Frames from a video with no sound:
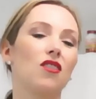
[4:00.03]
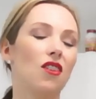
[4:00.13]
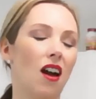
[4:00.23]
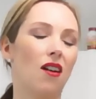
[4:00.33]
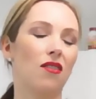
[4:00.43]

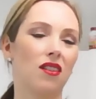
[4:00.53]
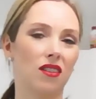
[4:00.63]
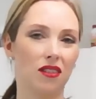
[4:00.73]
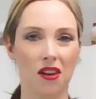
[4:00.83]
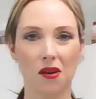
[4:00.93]
your
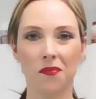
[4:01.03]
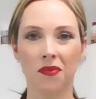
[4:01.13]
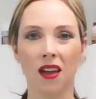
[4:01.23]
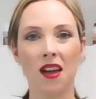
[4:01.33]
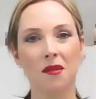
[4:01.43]
healthiest you.
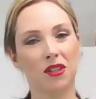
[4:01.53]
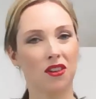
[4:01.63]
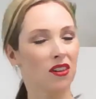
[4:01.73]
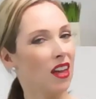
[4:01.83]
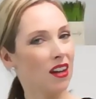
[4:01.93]
Be
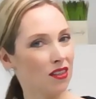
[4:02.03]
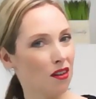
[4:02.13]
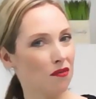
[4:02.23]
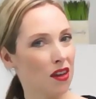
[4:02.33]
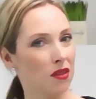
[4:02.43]
sure to like us
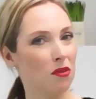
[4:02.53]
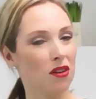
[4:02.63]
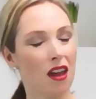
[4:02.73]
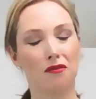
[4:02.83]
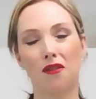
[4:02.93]
on
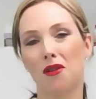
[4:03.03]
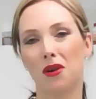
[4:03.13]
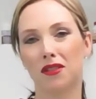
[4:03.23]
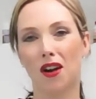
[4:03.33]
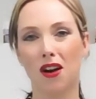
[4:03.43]
Facebook and follow
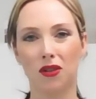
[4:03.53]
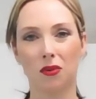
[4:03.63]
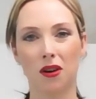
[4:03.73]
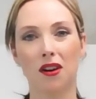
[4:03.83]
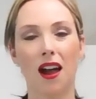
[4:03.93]
us on
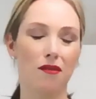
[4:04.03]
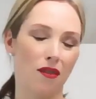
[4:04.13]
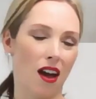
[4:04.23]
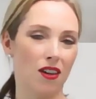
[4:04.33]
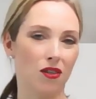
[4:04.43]
Twitter at
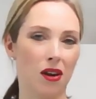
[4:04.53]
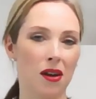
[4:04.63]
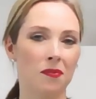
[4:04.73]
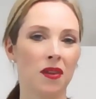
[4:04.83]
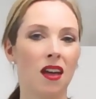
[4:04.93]

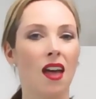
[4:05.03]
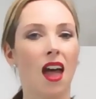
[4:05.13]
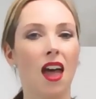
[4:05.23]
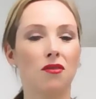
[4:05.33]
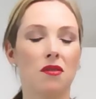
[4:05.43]
VitaTree.
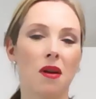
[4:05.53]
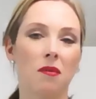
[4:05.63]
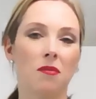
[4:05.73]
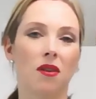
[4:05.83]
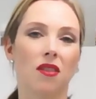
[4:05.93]
And
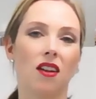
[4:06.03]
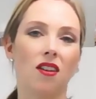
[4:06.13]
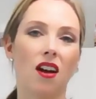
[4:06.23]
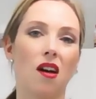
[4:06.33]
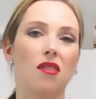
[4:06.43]
remember that
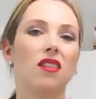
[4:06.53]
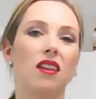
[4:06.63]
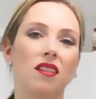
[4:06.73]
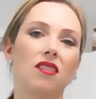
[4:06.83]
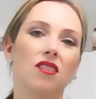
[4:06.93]
your health
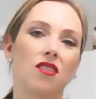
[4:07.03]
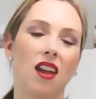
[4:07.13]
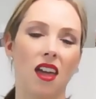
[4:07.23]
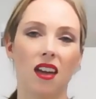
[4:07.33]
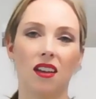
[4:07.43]
is in your
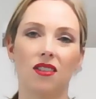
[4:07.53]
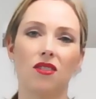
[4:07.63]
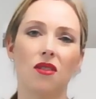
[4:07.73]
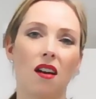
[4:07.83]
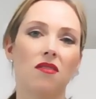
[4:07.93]
hands.
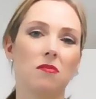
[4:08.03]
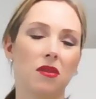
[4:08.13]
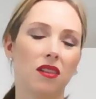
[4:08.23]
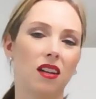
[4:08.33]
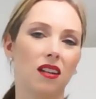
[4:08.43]
You have the
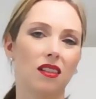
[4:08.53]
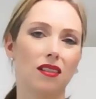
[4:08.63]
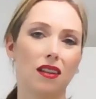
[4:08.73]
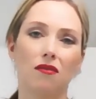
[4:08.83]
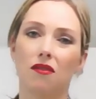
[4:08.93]
ability to
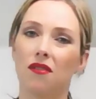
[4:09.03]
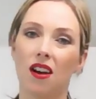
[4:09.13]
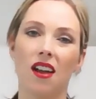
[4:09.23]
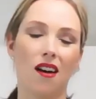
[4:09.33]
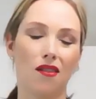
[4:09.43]
live a
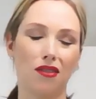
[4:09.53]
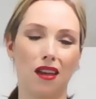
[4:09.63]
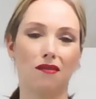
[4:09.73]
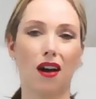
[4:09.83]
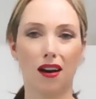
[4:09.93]
very
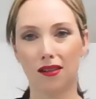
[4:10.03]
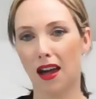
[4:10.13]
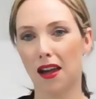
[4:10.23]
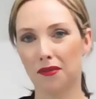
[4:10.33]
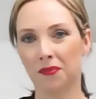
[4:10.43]
healthy and vital
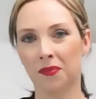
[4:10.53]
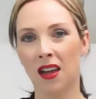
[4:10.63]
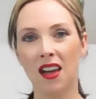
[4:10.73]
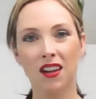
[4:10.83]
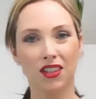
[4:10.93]
life.
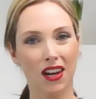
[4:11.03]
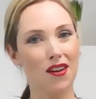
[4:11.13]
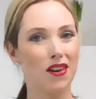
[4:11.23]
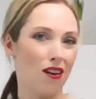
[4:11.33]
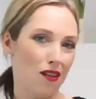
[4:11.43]
Check
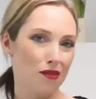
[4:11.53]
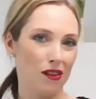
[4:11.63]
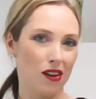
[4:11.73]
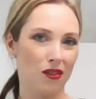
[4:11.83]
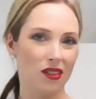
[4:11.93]
out our other
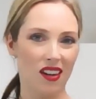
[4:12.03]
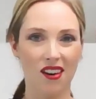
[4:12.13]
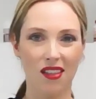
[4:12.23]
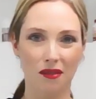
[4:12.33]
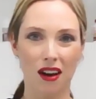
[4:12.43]
videos
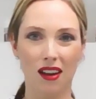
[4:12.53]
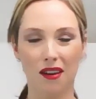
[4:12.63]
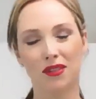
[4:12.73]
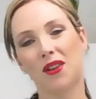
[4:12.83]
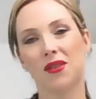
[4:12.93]
here on the
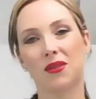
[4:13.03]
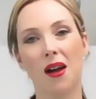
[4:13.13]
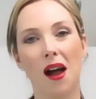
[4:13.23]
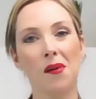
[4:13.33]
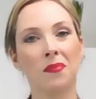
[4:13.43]
VitaLife show as
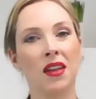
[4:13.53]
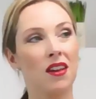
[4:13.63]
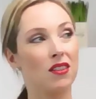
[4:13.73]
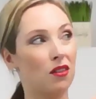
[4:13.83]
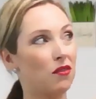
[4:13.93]
well.
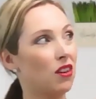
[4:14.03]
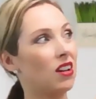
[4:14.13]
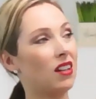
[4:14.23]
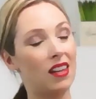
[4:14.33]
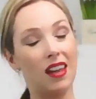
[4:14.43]
So if you're going
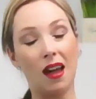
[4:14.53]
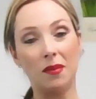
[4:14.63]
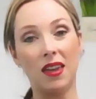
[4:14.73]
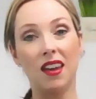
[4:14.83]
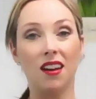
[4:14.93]
to click
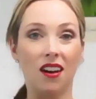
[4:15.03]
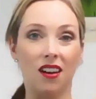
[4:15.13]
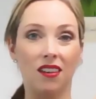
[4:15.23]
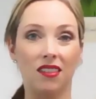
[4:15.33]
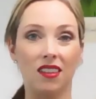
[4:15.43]
up
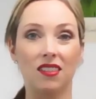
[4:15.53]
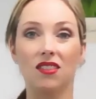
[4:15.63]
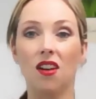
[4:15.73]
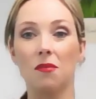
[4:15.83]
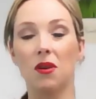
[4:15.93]
here, this
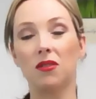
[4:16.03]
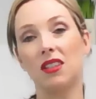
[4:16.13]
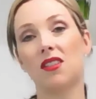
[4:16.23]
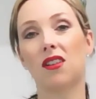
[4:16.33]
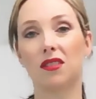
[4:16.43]
is all about
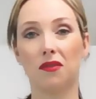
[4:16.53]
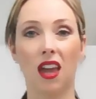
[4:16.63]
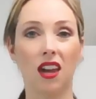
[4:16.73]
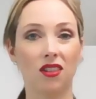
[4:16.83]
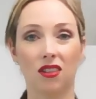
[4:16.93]

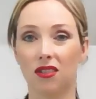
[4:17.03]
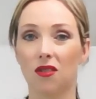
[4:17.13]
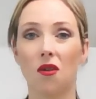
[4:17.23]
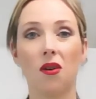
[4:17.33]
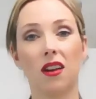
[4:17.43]
detoxification.
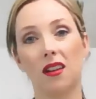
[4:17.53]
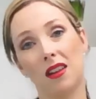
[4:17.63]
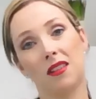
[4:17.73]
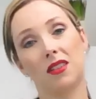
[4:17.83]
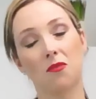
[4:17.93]
So going
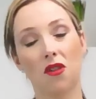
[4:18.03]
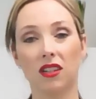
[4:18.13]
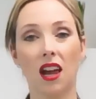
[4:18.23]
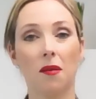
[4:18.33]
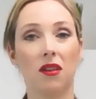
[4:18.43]
into more
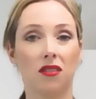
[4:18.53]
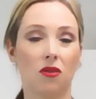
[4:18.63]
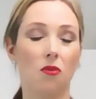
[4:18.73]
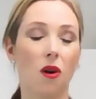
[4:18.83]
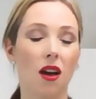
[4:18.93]
depth as
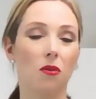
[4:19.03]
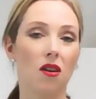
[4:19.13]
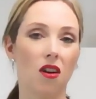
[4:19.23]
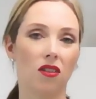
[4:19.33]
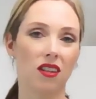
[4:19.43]
to why
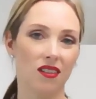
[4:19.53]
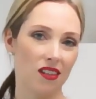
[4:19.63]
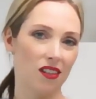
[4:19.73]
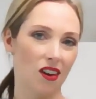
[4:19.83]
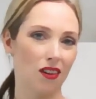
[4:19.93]
we all need
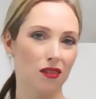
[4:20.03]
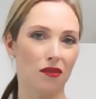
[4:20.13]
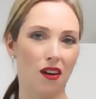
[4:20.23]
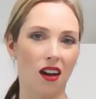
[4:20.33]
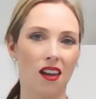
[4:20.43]
to
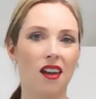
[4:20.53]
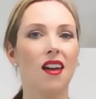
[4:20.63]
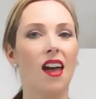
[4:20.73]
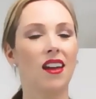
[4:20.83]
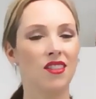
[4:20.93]
detoxify
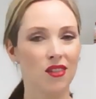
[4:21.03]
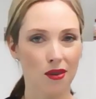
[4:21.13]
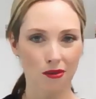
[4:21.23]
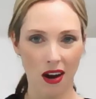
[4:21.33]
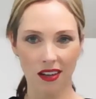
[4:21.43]
and to do
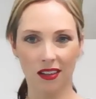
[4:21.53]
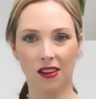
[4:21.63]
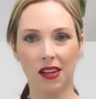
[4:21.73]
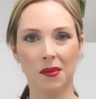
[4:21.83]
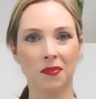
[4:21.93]
it
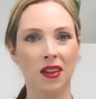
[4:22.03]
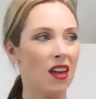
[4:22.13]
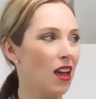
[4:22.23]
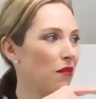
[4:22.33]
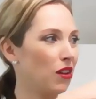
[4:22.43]
regularly.
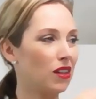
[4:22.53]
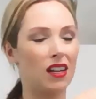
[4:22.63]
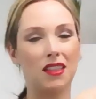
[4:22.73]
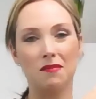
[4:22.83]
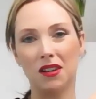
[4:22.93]
If you
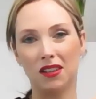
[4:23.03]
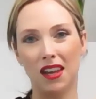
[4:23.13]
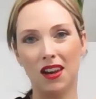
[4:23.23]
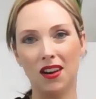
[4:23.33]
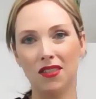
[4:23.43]
click in the middle
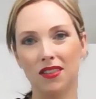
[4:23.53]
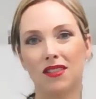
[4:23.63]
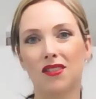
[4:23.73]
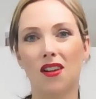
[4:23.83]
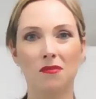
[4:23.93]
here, this
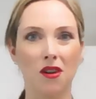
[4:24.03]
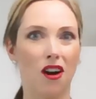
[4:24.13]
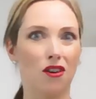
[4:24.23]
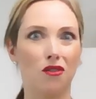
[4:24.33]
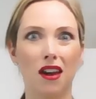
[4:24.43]
is all
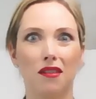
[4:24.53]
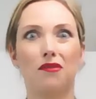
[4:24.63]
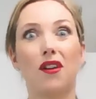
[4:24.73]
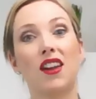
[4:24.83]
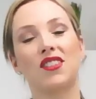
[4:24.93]
about our great
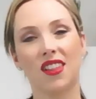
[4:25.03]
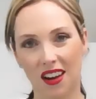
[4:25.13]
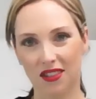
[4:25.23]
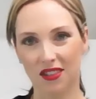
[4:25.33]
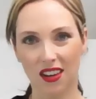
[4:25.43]
facial
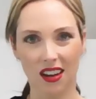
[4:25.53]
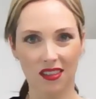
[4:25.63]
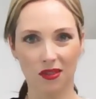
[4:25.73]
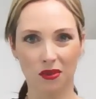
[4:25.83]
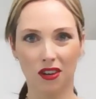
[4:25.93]

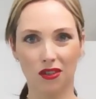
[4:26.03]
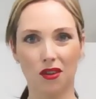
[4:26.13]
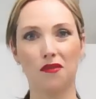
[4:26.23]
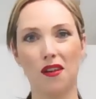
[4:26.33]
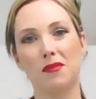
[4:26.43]
exercises, which are
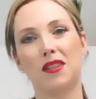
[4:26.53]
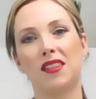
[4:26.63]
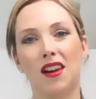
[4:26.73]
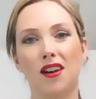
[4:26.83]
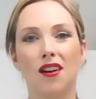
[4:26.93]
so famous
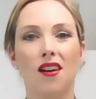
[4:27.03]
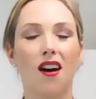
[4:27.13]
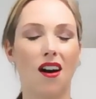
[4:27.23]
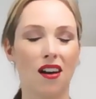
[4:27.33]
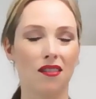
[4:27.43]
here
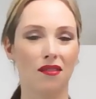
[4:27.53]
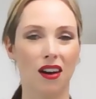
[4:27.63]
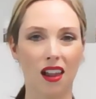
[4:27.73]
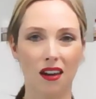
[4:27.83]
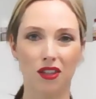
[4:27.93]
on the
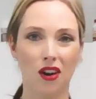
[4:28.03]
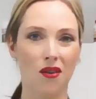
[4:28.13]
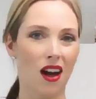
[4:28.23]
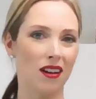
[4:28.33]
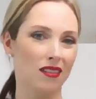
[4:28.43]
VitaLife
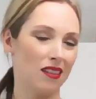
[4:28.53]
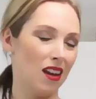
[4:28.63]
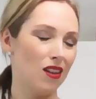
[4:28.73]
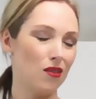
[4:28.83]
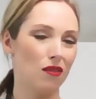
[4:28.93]
show, how to
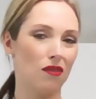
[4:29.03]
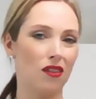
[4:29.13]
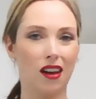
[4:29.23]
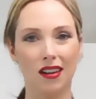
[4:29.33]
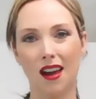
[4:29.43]
stay
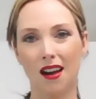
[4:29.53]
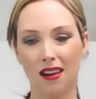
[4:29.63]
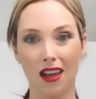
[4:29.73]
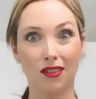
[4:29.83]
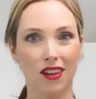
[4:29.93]
youthful and
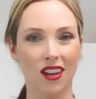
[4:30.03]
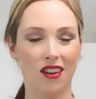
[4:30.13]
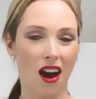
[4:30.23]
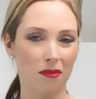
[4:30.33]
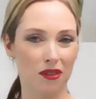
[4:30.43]
young and looking
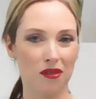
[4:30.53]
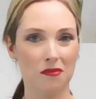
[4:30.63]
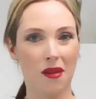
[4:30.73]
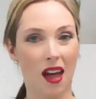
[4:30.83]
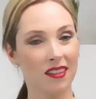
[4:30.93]
your
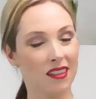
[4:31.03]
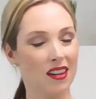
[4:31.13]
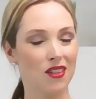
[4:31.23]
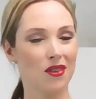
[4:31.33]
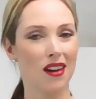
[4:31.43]
absolute best
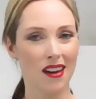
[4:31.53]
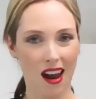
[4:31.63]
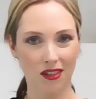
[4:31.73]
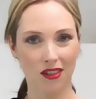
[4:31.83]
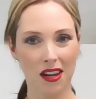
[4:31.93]
and doing it
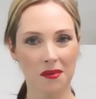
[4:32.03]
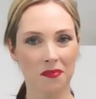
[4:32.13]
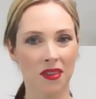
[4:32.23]
naturally.